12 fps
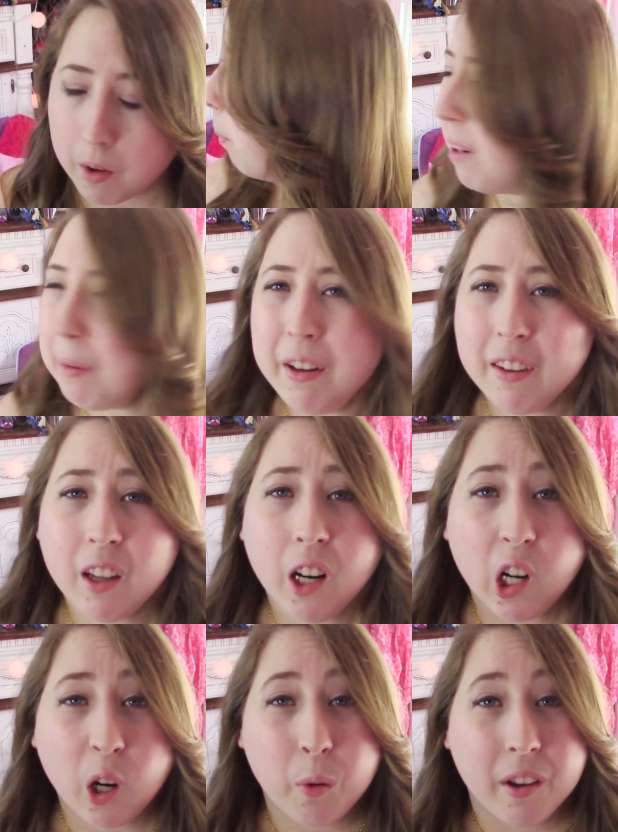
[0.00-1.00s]
But I'm just gonna
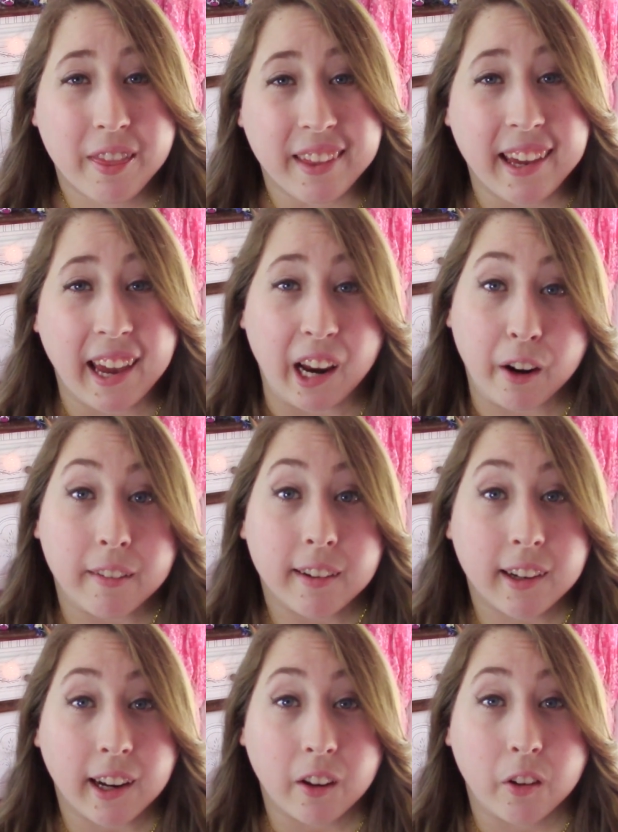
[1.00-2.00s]
go with the
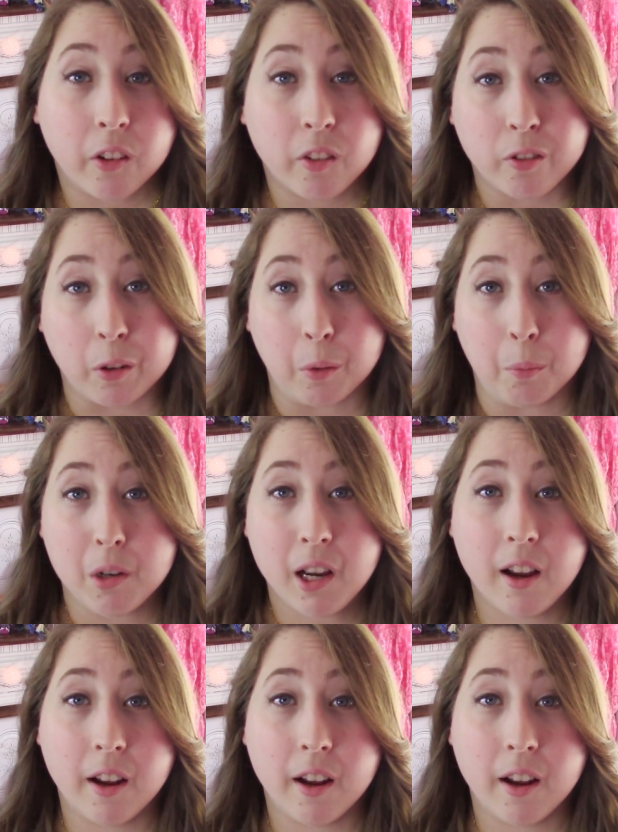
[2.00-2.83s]
Herondales from the